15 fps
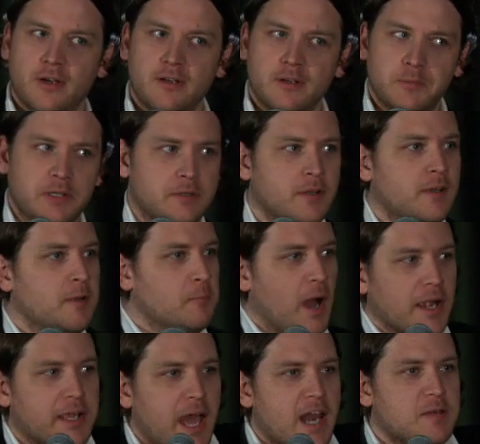I mean, Mike
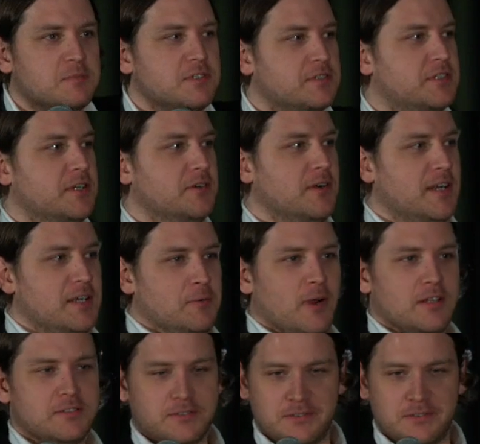Adams is here, right? He writes,